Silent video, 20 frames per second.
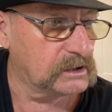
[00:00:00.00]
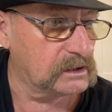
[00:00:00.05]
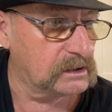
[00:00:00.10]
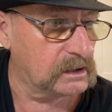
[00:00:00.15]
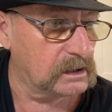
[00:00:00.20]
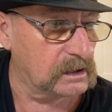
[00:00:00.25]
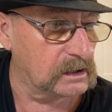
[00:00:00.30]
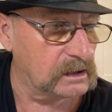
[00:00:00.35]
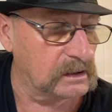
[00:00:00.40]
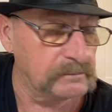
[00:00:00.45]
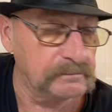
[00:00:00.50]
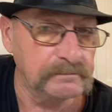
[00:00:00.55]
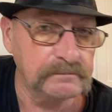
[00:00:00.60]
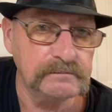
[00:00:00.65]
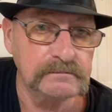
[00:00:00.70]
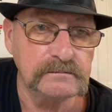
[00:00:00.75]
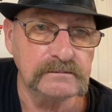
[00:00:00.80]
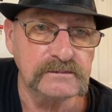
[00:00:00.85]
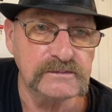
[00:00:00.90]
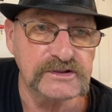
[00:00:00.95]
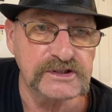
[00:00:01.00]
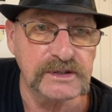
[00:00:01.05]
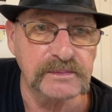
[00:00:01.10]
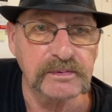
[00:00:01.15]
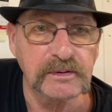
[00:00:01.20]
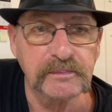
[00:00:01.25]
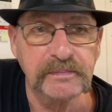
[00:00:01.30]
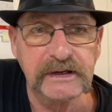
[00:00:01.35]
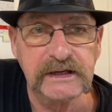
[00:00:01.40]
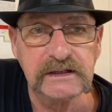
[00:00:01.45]
um,
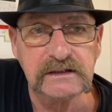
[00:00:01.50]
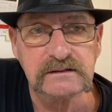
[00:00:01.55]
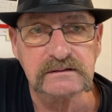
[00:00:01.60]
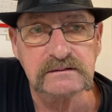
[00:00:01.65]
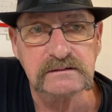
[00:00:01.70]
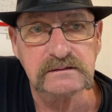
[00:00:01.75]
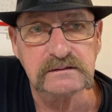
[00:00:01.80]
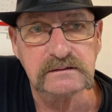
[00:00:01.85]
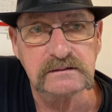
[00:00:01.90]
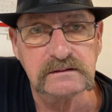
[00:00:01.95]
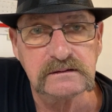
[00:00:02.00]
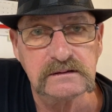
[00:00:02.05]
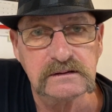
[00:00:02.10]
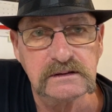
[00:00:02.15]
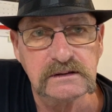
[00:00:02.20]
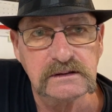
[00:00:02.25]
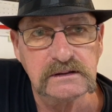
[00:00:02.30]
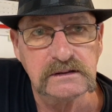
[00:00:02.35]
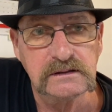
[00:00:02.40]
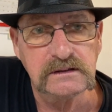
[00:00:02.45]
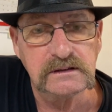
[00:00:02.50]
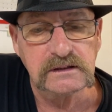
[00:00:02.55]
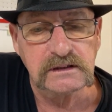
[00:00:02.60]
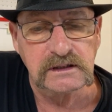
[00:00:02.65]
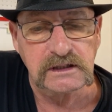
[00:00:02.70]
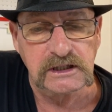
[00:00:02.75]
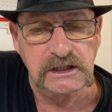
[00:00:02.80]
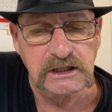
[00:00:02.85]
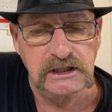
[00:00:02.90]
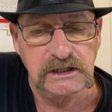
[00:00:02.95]
cheaper paint,
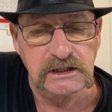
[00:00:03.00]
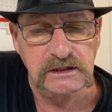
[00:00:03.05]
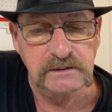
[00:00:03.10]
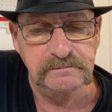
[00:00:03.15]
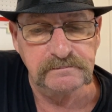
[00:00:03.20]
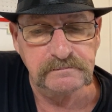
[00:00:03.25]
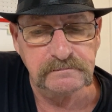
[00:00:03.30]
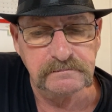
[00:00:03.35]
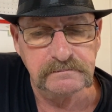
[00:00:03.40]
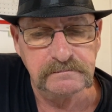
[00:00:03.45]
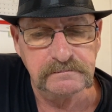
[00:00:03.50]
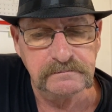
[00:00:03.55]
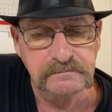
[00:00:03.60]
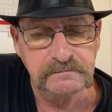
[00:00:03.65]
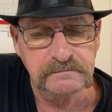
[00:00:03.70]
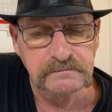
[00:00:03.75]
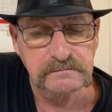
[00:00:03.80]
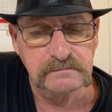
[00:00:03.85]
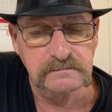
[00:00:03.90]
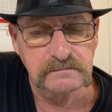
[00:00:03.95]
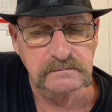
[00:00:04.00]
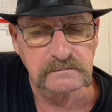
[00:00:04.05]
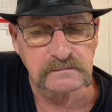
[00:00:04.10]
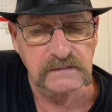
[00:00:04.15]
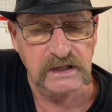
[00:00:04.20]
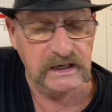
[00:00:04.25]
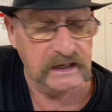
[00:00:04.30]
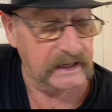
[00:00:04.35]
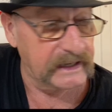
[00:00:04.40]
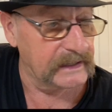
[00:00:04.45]
um,
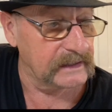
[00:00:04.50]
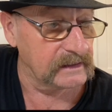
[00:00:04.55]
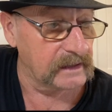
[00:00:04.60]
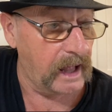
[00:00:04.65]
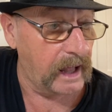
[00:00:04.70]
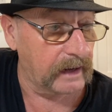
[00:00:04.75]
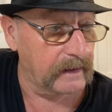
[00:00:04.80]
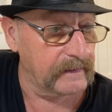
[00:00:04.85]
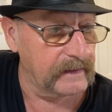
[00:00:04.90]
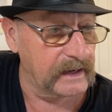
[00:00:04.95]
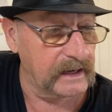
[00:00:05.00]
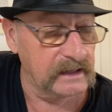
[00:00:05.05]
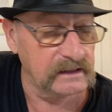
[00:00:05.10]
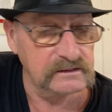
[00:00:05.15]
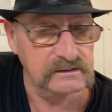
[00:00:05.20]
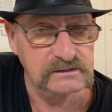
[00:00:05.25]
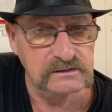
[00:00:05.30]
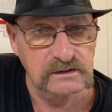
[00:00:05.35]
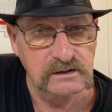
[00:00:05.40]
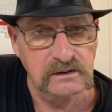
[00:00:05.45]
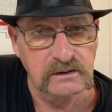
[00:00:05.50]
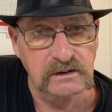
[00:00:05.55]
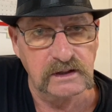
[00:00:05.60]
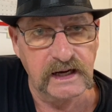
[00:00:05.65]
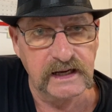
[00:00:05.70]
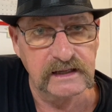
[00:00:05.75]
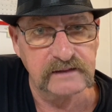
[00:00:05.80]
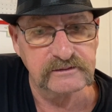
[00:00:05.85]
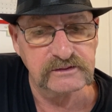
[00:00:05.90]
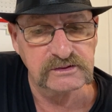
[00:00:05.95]
and I got a lot of that, so I
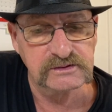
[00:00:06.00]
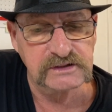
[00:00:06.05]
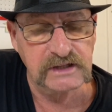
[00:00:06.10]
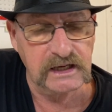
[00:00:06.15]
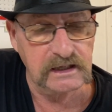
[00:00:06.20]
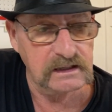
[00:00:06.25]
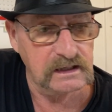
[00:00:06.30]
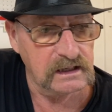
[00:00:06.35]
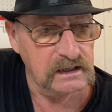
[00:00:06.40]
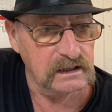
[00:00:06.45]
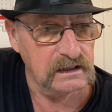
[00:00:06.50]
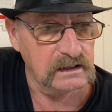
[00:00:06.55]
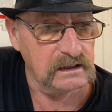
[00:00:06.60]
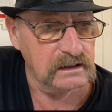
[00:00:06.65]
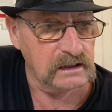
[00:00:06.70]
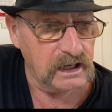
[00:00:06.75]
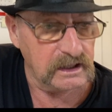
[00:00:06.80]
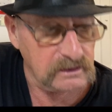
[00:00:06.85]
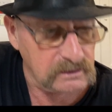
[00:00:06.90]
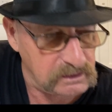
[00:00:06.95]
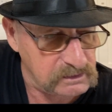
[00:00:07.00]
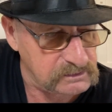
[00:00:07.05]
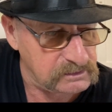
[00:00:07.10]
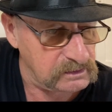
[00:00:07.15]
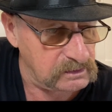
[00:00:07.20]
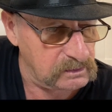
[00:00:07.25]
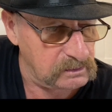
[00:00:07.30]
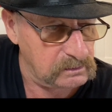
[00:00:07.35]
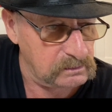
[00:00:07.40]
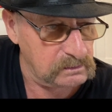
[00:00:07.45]
have used that. I
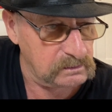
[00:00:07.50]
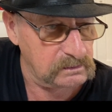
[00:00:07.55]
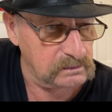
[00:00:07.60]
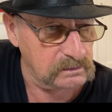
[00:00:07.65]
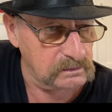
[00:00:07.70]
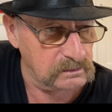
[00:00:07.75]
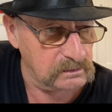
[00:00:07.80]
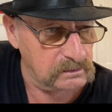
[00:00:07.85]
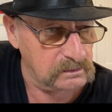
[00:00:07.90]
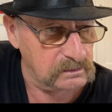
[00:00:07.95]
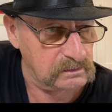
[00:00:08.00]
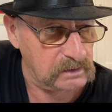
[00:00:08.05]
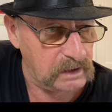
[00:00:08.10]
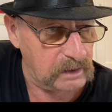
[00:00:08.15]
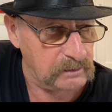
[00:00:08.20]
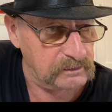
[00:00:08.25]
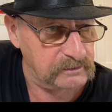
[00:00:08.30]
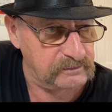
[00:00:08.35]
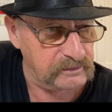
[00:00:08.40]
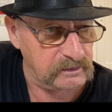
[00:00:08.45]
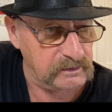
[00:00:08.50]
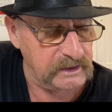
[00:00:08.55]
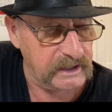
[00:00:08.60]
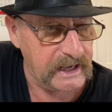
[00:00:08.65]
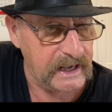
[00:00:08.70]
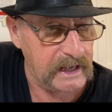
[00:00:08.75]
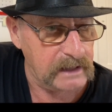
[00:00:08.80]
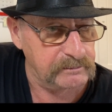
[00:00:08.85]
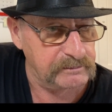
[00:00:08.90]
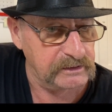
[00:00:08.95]
also I was very
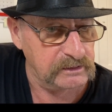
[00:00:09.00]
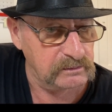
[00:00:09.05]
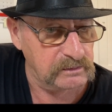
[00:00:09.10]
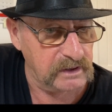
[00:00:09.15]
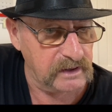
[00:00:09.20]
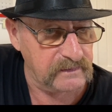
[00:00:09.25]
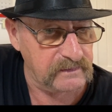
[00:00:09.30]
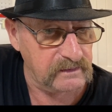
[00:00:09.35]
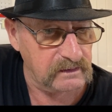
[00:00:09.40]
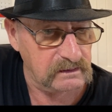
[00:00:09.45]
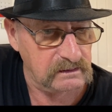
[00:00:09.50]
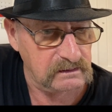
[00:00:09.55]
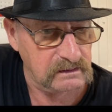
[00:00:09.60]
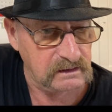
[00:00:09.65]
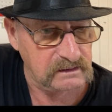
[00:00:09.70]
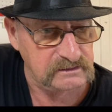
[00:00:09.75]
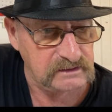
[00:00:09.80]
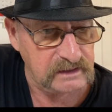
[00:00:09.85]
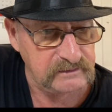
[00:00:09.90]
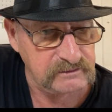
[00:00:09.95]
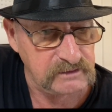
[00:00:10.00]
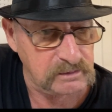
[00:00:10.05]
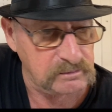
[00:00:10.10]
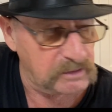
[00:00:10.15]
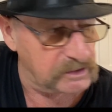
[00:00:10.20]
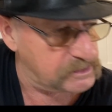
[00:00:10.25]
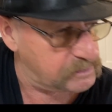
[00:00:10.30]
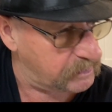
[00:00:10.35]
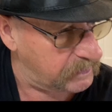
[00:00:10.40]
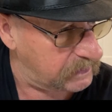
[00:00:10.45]
happy with. 'Cause I haven't done
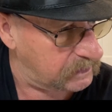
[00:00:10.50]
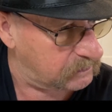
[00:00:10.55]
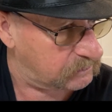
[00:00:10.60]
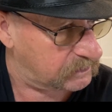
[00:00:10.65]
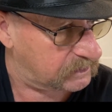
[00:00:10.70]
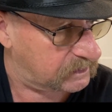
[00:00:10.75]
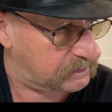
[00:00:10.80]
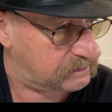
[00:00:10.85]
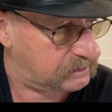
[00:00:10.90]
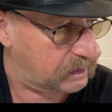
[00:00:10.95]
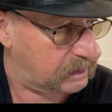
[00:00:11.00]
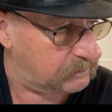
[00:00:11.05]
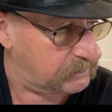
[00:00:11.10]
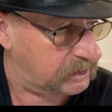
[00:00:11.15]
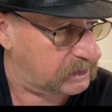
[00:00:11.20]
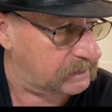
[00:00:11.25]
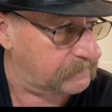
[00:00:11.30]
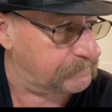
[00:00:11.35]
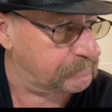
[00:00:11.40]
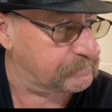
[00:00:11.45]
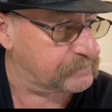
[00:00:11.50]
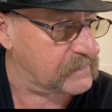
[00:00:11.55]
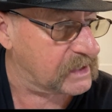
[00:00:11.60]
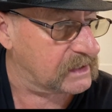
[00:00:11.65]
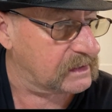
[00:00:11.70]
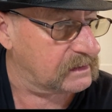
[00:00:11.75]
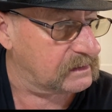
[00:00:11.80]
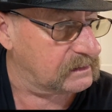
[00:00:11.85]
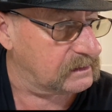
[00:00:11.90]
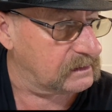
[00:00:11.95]
much painting with Titania
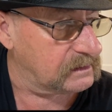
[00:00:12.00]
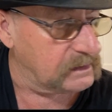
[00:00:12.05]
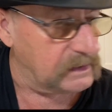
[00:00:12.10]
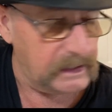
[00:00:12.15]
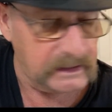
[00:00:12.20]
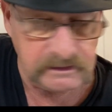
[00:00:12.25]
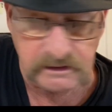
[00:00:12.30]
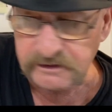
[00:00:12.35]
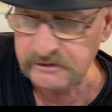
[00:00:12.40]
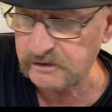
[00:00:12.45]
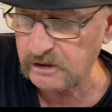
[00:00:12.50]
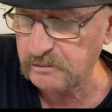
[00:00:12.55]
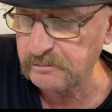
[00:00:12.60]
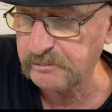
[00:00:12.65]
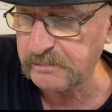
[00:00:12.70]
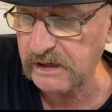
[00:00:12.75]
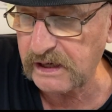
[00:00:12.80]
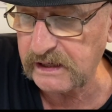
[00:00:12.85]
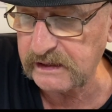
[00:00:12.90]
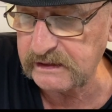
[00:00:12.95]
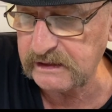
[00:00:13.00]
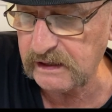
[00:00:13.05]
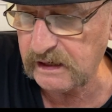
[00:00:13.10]
and the dump body